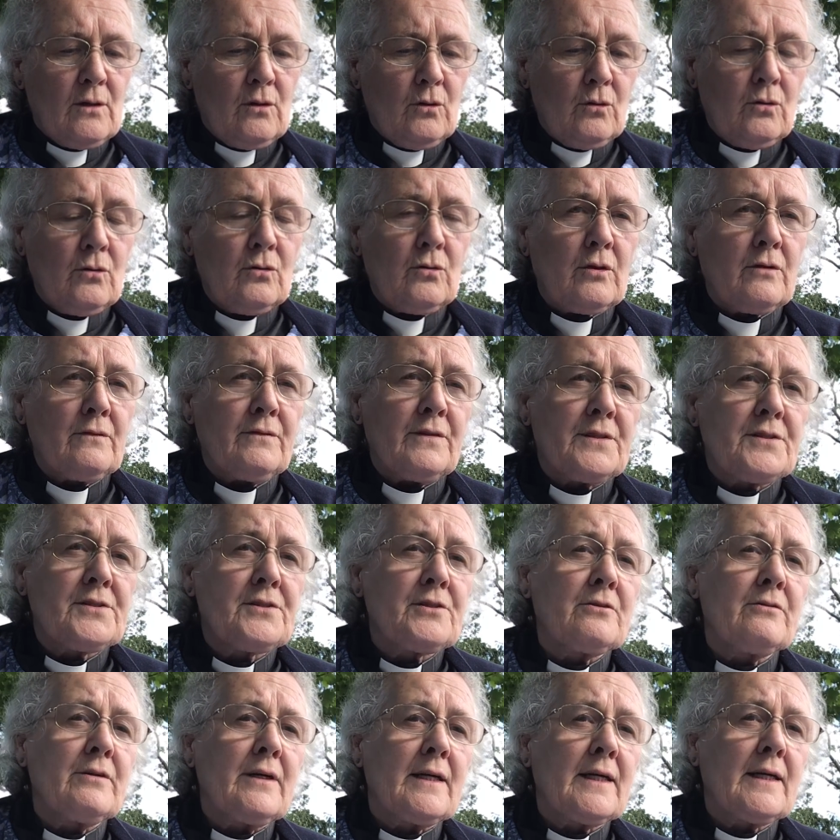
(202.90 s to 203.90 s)
All of us
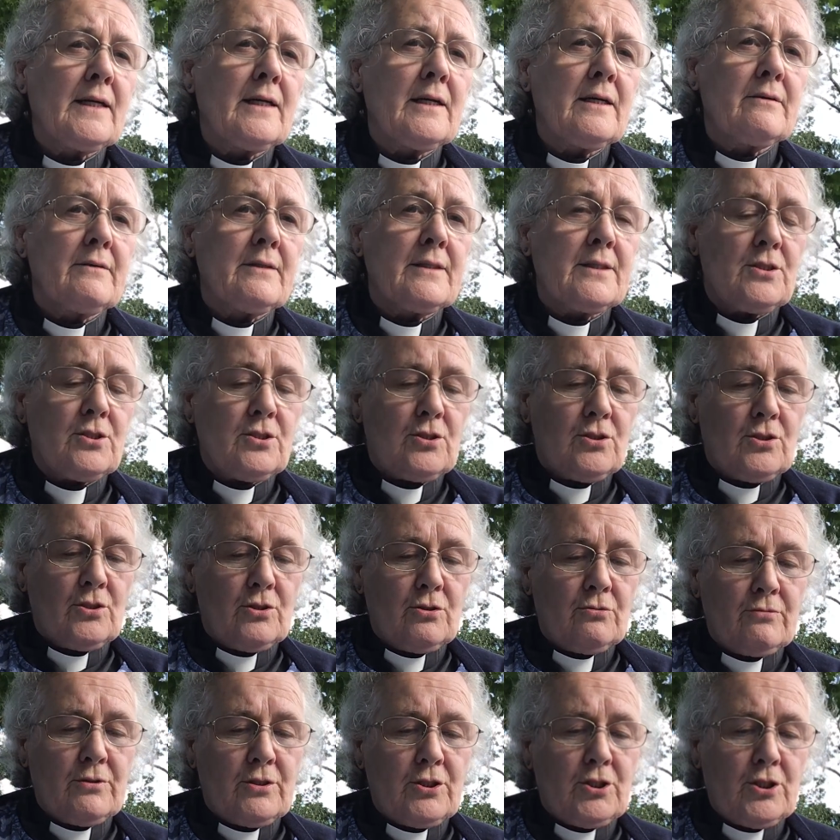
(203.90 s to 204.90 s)
are encouraged
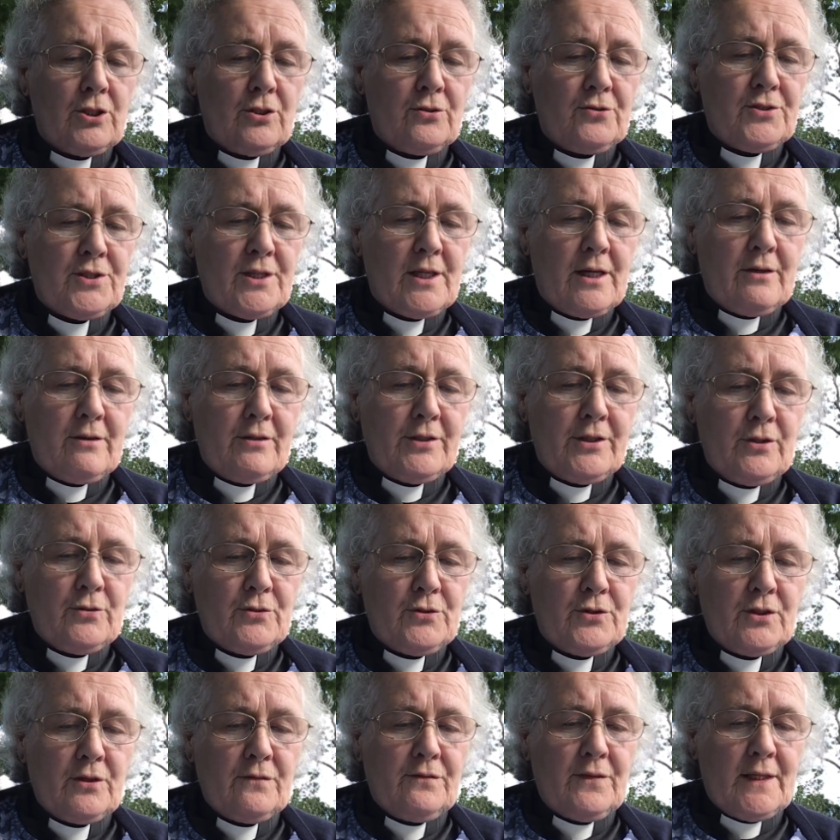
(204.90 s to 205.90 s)
to reduce our
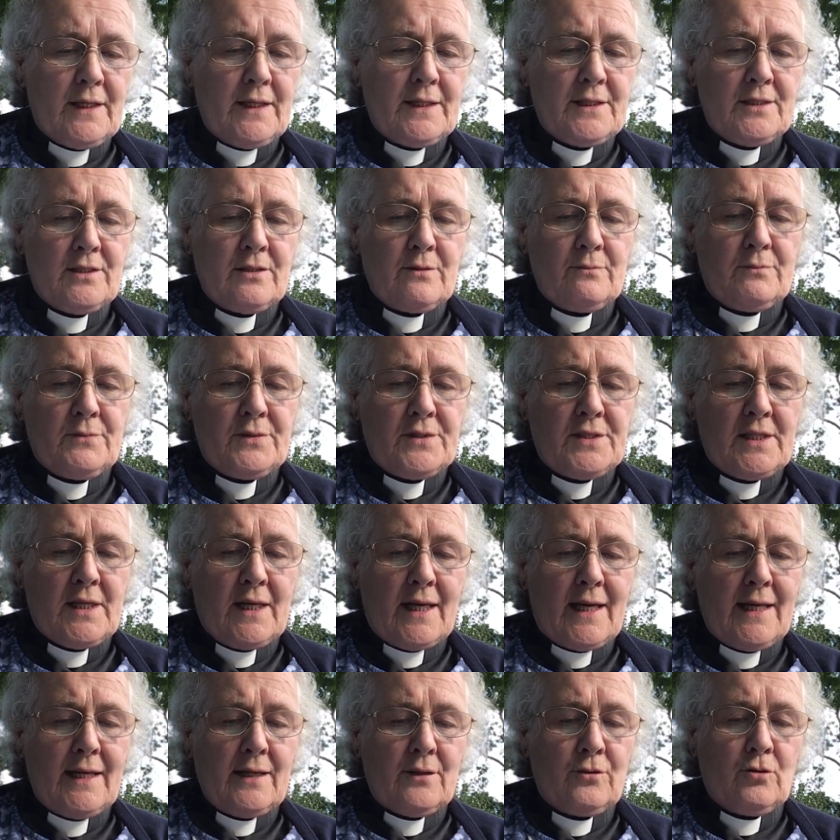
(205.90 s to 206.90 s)
use of items that
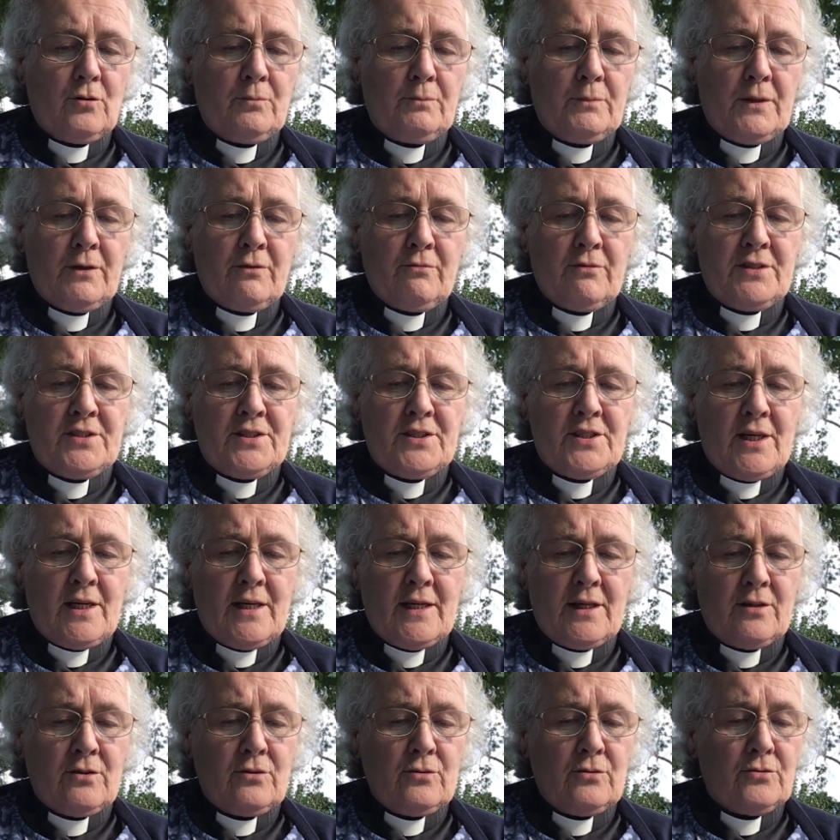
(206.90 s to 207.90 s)
cannot be
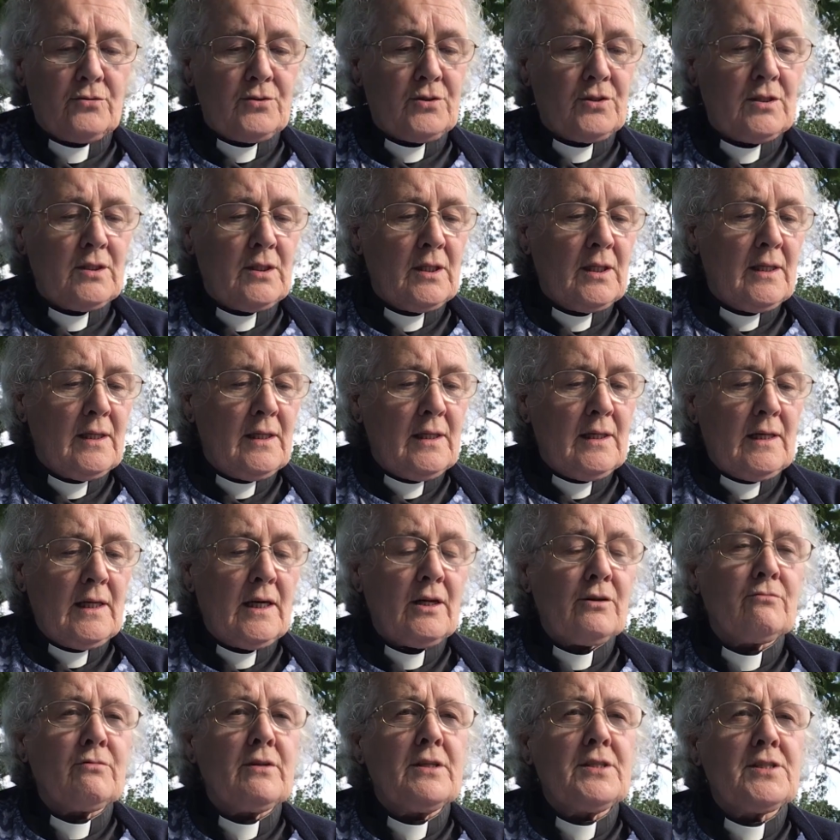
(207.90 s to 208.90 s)
recycled
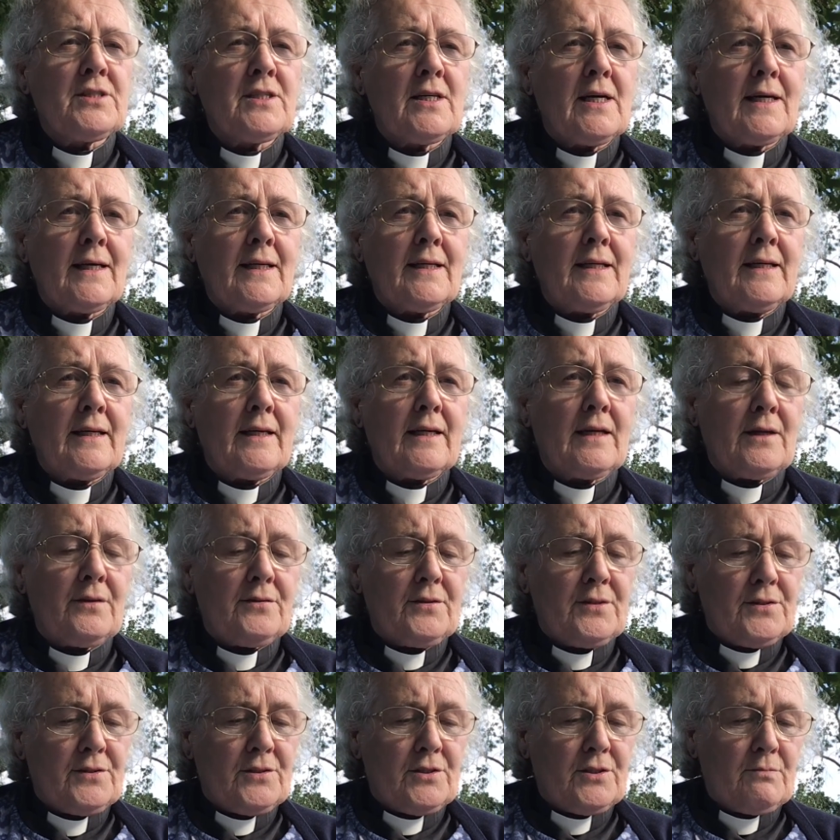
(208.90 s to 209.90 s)
and recycling
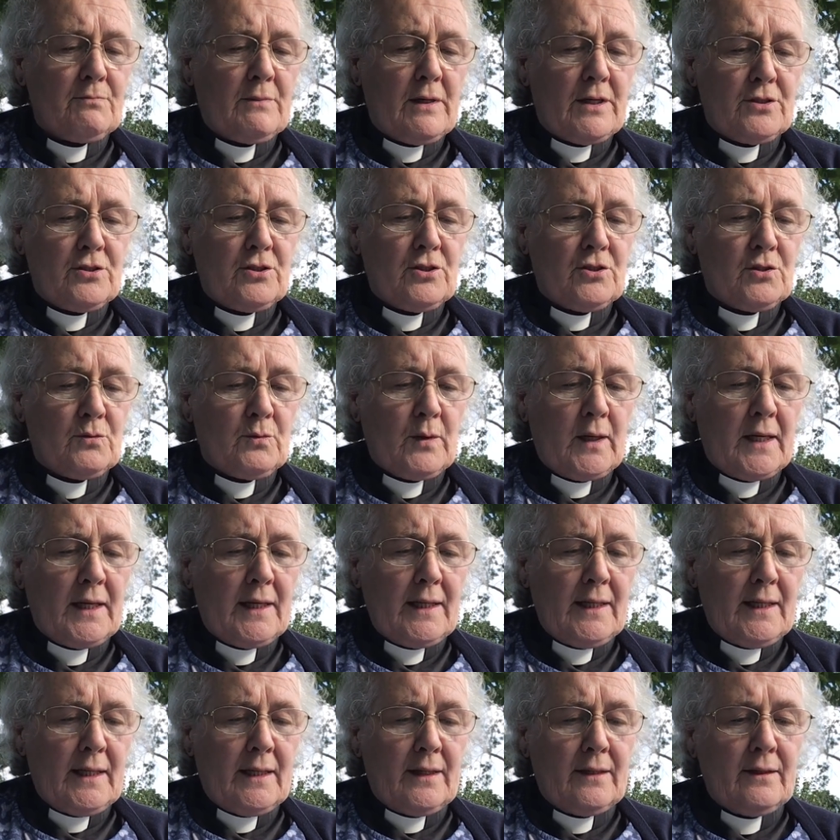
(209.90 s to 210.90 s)
others as much as we
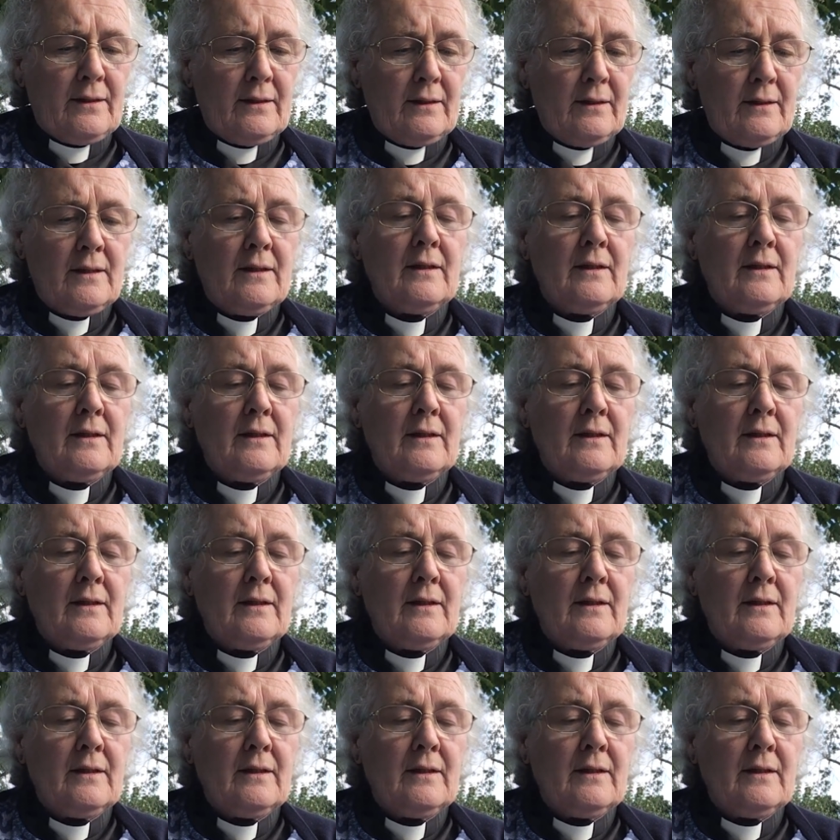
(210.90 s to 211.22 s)
can,